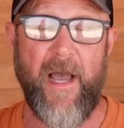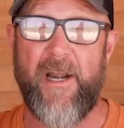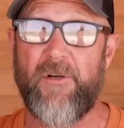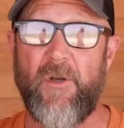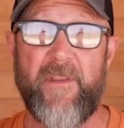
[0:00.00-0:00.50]
I
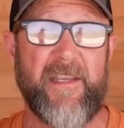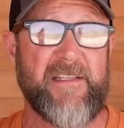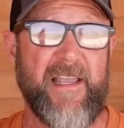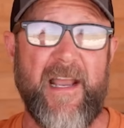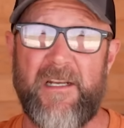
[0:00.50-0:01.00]
don't know the
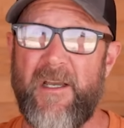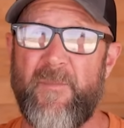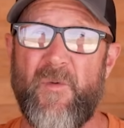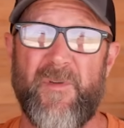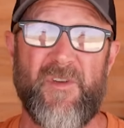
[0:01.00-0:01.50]
exact
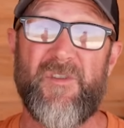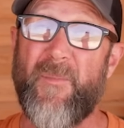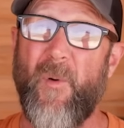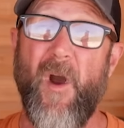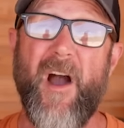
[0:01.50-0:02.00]
number, but there's
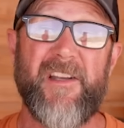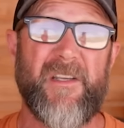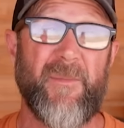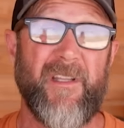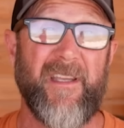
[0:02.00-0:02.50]

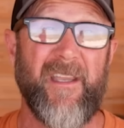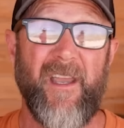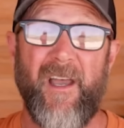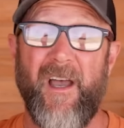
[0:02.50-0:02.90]
approximately